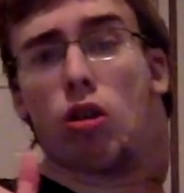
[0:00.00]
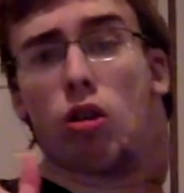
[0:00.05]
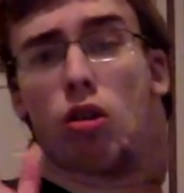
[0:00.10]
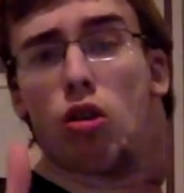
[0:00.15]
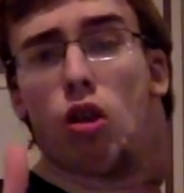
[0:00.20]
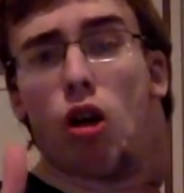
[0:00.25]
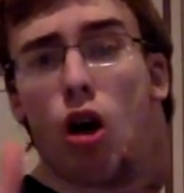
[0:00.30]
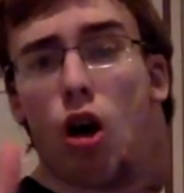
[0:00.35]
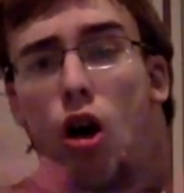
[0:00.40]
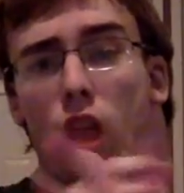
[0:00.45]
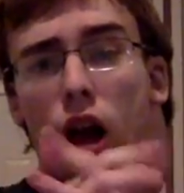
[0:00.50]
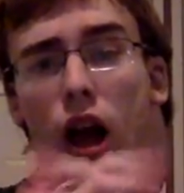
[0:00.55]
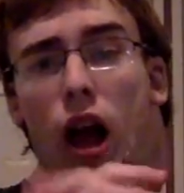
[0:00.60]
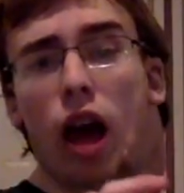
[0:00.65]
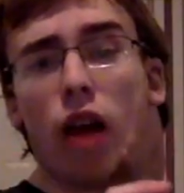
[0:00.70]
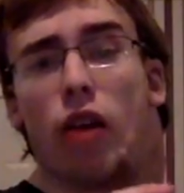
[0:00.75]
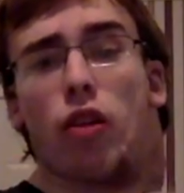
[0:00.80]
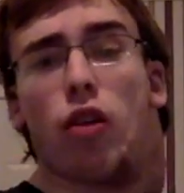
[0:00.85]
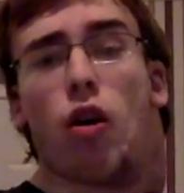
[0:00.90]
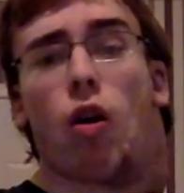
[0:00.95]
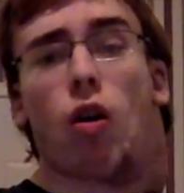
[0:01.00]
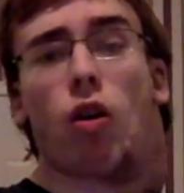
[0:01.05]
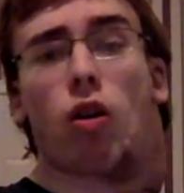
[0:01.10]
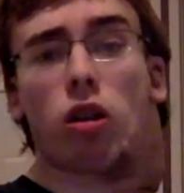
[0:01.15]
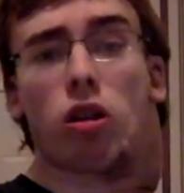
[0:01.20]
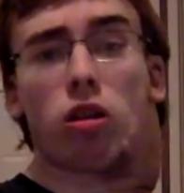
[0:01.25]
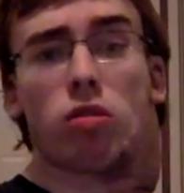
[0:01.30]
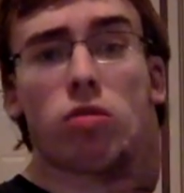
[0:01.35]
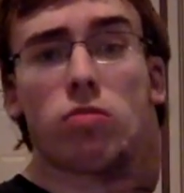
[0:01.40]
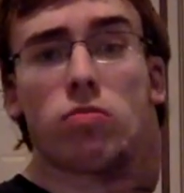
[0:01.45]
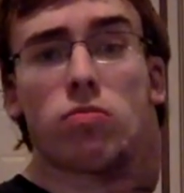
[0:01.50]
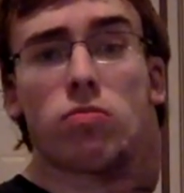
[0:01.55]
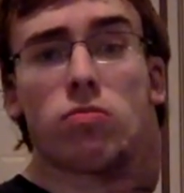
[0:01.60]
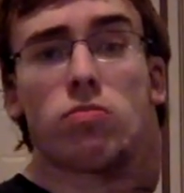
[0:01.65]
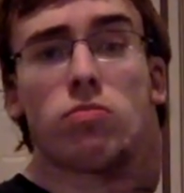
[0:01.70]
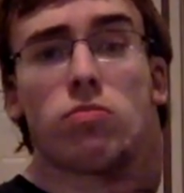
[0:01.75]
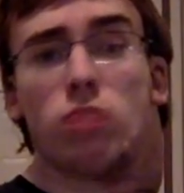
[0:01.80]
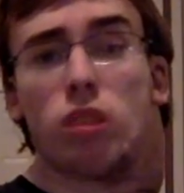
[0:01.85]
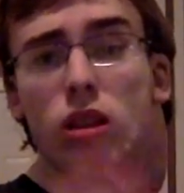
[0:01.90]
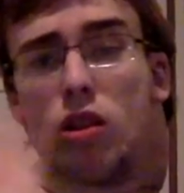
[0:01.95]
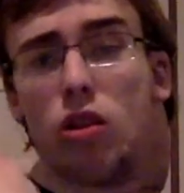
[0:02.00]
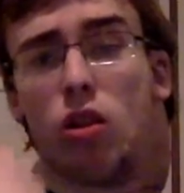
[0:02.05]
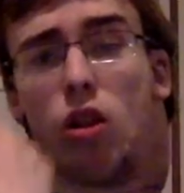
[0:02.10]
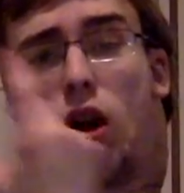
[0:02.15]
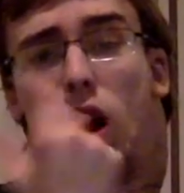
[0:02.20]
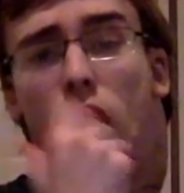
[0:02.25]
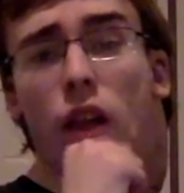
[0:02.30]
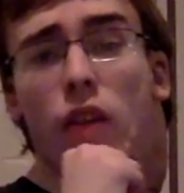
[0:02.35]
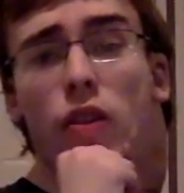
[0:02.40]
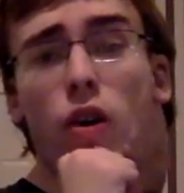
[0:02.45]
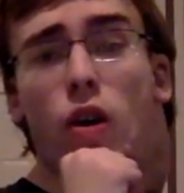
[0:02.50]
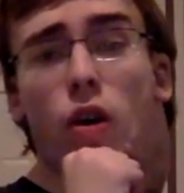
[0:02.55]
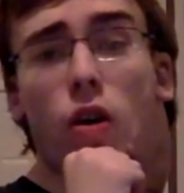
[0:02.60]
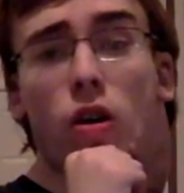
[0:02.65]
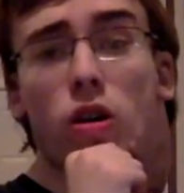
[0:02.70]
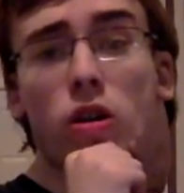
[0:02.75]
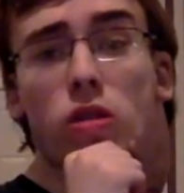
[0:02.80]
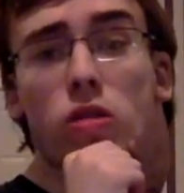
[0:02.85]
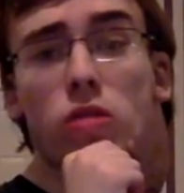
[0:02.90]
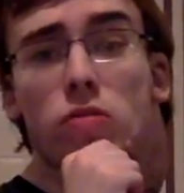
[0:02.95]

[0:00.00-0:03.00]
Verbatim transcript: long ass arc. That's know long I thought.